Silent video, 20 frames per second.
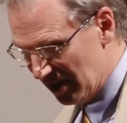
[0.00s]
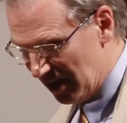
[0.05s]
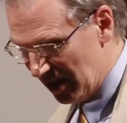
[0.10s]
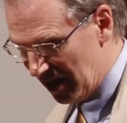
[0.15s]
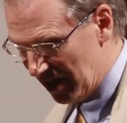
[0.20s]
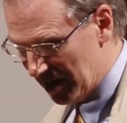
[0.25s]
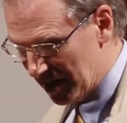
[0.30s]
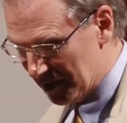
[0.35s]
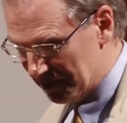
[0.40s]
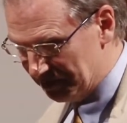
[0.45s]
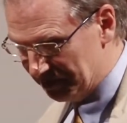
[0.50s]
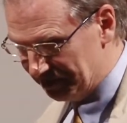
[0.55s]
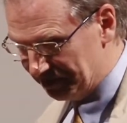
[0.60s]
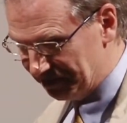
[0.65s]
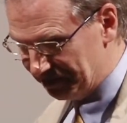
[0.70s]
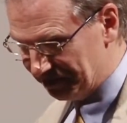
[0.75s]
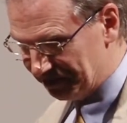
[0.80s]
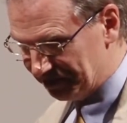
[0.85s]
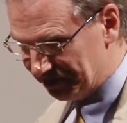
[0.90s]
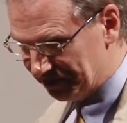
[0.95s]
Um,
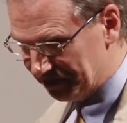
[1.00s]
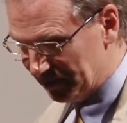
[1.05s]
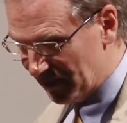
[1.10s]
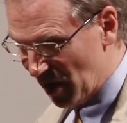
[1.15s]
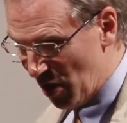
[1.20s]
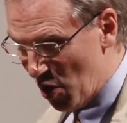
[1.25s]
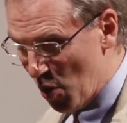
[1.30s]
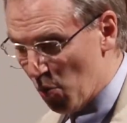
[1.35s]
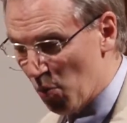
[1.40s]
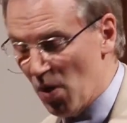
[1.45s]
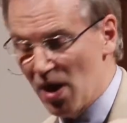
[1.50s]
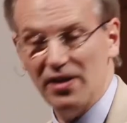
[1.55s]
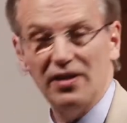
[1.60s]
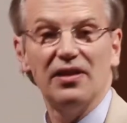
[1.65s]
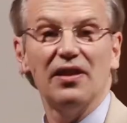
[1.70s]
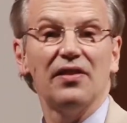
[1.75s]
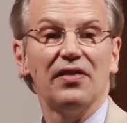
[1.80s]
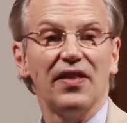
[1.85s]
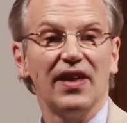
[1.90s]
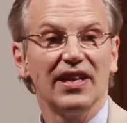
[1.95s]
one of
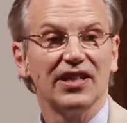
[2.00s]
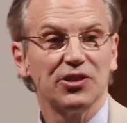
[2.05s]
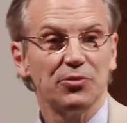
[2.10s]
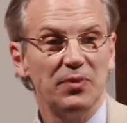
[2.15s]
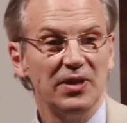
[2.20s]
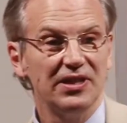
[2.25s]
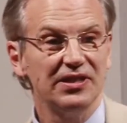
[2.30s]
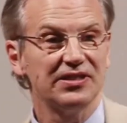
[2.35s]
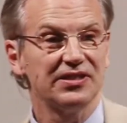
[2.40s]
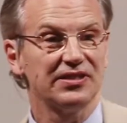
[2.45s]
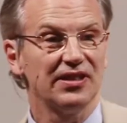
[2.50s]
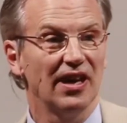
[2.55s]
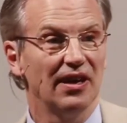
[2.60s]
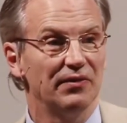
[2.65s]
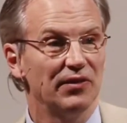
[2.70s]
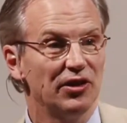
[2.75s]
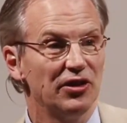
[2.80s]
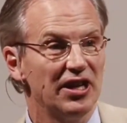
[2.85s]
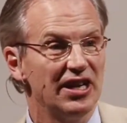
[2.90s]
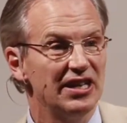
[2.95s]
the things we
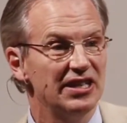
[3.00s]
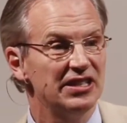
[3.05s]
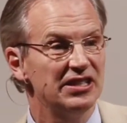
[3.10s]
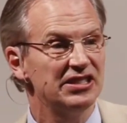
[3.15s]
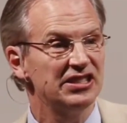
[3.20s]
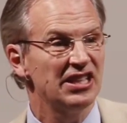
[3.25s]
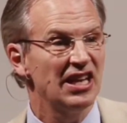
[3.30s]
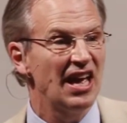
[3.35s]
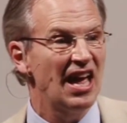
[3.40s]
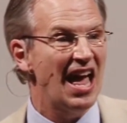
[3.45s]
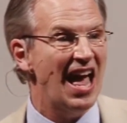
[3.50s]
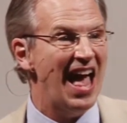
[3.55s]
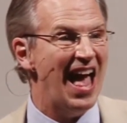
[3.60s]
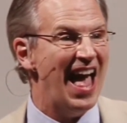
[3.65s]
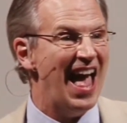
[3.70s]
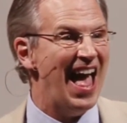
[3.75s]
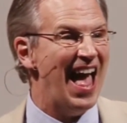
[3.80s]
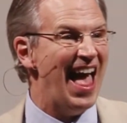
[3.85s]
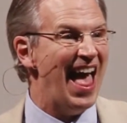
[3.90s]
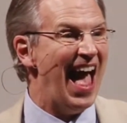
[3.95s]
discover is
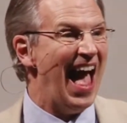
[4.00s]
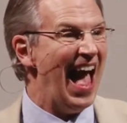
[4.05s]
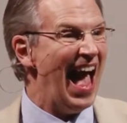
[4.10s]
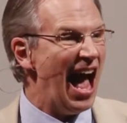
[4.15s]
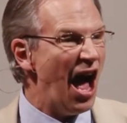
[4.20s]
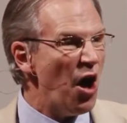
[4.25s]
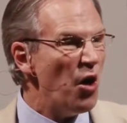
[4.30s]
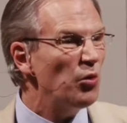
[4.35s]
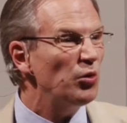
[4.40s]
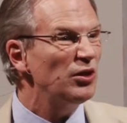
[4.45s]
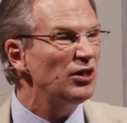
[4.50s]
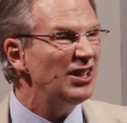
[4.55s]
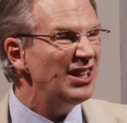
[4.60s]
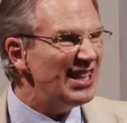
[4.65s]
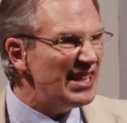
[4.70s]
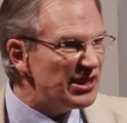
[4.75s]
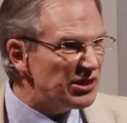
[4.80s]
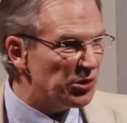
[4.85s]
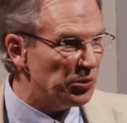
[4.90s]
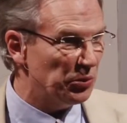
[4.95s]
how
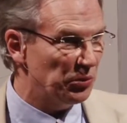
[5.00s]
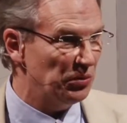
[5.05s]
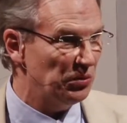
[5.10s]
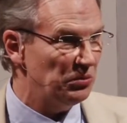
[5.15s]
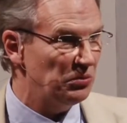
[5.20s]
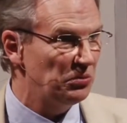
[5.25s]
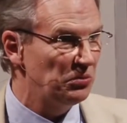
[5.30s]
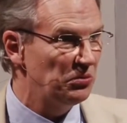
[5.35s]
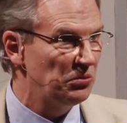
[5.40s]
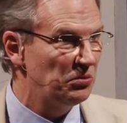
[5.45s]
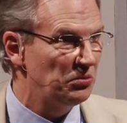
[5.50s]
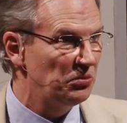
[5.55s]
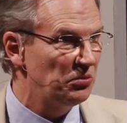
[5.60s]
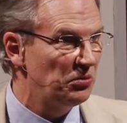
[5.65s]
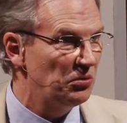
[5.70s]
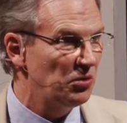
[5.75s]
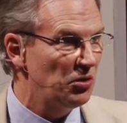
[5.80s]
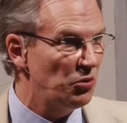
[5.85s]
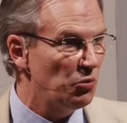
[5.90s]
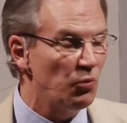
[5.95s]
little
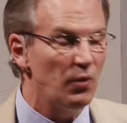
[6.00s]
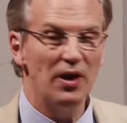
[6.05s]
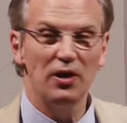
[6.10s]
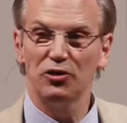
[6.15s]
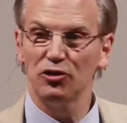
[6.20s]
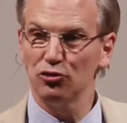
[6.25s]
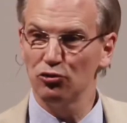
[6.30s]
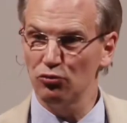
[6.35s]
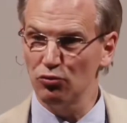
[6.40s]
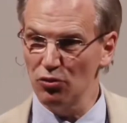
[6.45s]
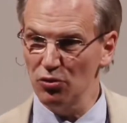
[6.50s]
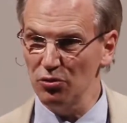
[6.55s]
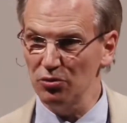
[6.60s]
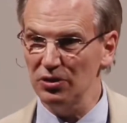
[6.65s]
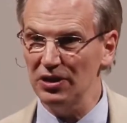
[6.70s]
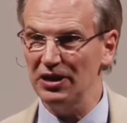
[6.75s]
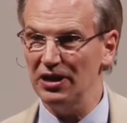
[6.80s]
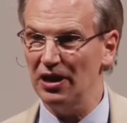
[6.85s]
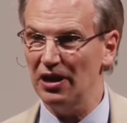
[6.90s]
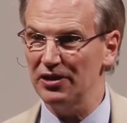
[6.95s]
we
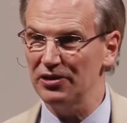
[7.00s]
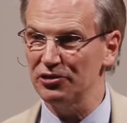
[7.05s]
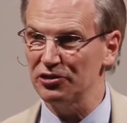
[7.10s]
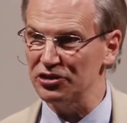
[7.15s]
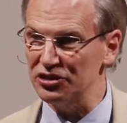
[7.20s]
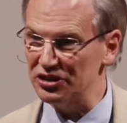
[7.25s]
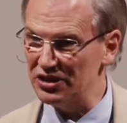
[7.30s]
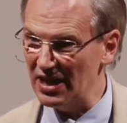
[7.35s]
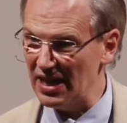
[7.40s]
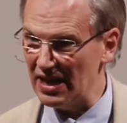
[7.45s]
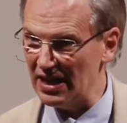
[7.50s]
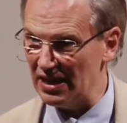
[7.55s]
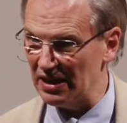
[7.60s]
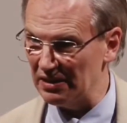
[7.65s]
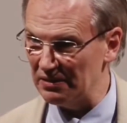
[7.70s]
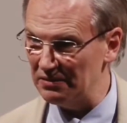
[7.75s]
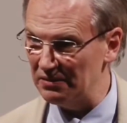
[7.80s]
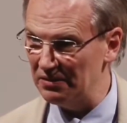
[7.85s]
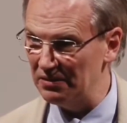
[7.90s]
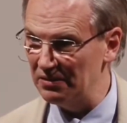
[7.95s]
truly
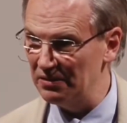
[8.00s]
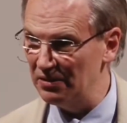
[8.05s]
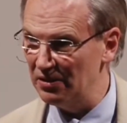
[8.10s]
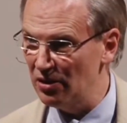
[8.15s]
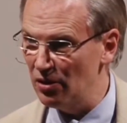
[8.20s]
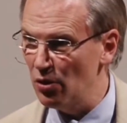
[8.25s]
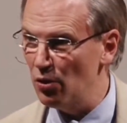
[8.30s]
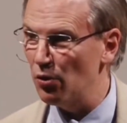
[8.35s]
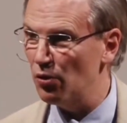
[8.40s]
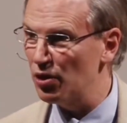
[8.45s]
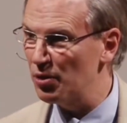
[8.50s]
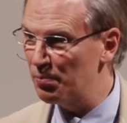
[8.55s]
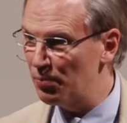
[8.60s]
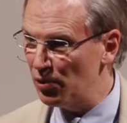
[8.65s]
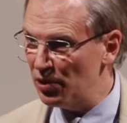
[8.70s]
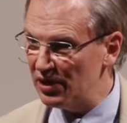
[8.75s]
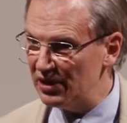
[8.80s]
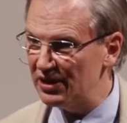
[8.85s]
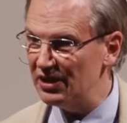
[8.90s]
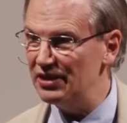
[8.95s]
understand, or to
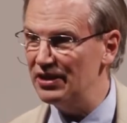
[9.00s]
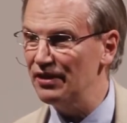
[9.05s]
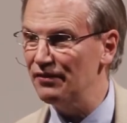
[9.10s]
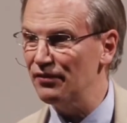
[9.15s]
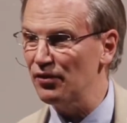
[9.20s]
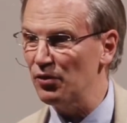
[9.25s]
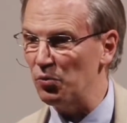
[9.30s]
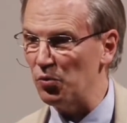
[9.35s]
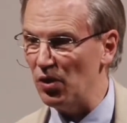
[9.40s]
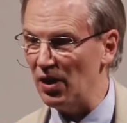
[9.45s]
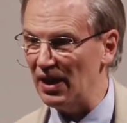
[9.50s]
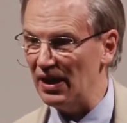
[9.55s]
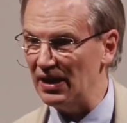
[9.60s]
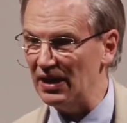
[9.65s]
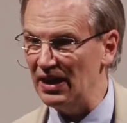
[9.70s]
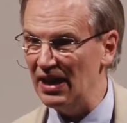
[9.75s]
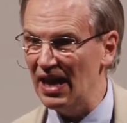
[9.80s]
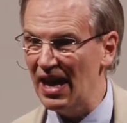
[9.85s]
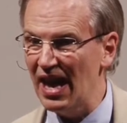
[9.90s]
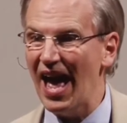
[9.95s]
put it a different way,
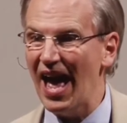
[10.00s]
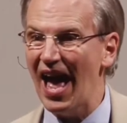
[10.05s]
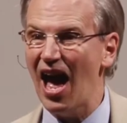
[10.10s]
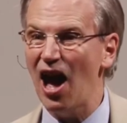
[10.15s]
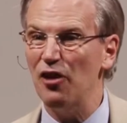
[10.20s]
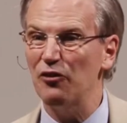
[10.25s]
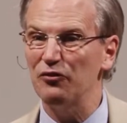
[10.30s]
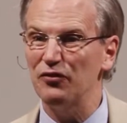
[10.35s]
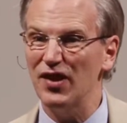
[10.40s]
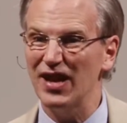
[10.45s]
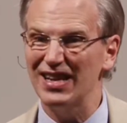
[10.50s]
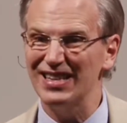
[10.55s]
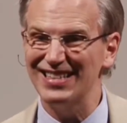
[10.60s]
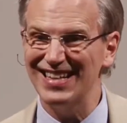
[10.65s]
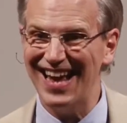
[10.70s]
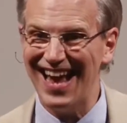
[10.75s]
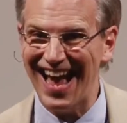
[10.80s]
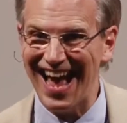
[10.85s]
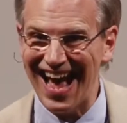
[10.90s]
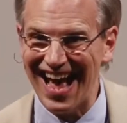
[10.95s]
how
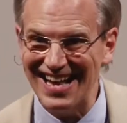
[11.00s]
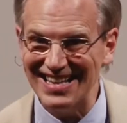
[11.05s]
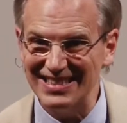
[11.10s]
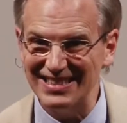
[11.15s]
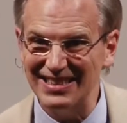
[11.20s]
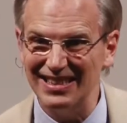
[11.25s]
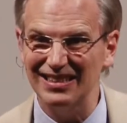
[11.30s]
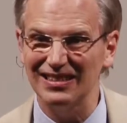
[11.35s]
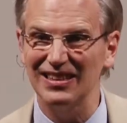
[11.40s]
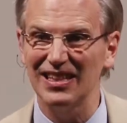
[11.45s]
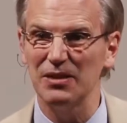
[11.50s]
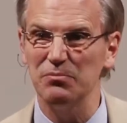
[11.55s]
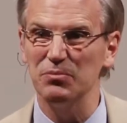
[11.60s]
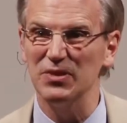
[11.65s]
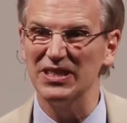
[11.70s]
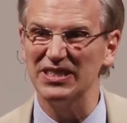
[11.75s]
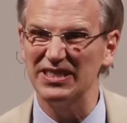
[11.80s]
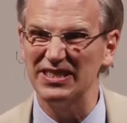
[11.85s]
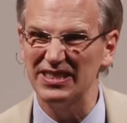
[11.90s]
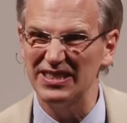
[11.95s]
fantastically
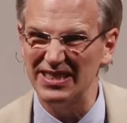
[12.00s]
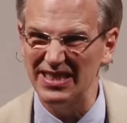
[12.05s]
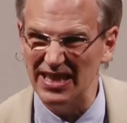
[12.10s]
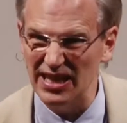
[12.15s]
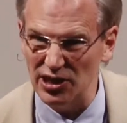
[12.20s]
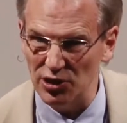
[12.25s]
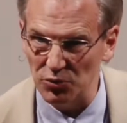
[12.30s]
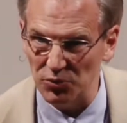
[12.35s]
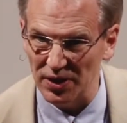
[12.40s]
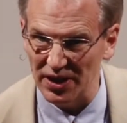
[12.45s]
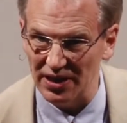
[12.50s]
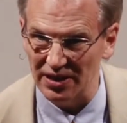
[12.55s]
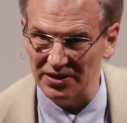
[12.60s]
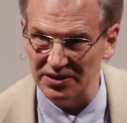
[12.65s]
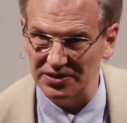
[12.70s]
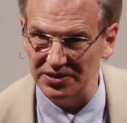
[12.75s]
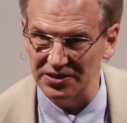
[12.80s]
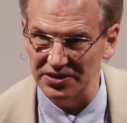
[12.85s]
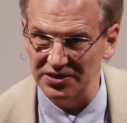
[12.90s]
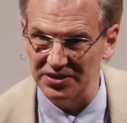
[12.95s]

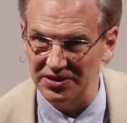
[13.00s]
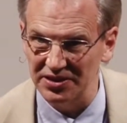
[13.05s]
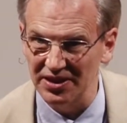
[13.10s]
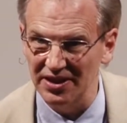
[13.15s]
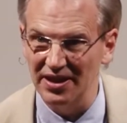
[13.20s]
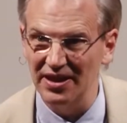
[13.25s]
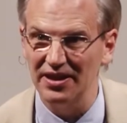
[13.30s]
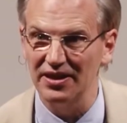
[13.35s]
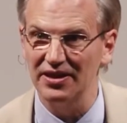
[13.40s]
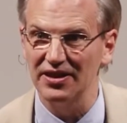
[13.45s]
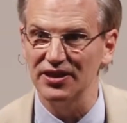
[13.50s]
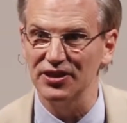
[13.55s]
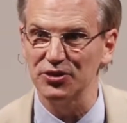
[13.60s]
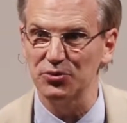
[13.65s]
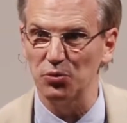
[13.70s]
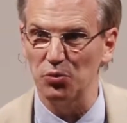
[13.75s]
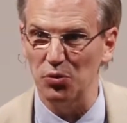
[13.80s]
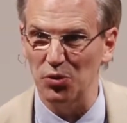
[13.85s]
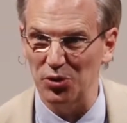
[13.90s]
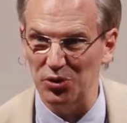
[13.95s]
mysterious this
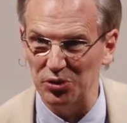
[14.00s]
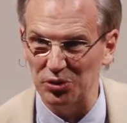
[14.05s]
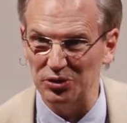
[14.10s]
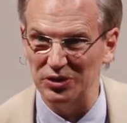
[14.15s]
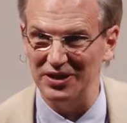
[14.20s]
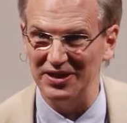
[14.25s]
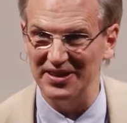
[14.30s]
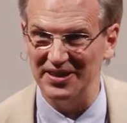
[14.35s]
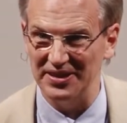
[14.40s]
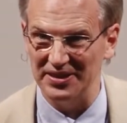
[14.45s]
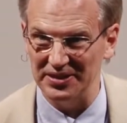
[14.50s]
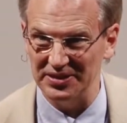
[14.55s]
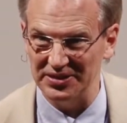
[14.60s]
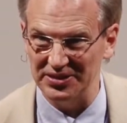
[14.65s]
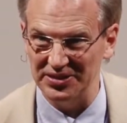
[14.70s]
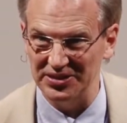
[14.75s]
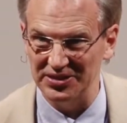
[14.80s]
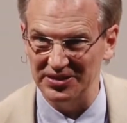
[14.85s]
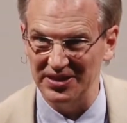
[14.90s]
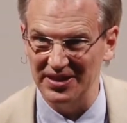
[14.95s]
world
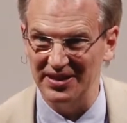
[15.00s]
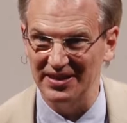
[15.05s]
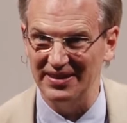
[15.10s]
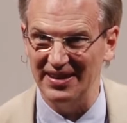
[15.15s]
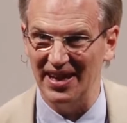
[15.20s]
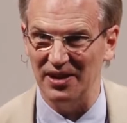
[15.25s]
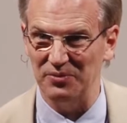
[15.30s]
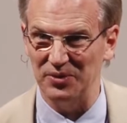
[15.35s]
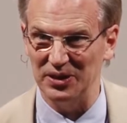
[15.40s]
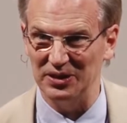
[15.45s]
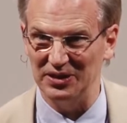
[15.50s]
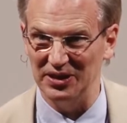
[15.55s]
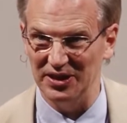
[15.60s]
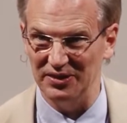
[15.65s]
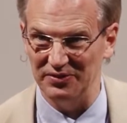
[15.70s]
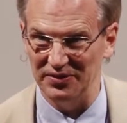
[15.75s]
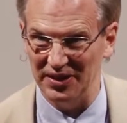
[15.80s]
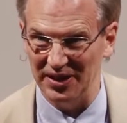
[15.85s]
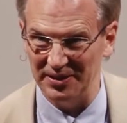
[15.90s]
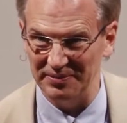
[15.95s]
is that we
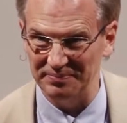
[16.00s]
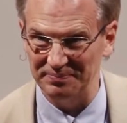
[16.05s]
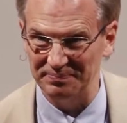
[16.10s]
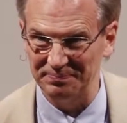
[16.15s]
live in.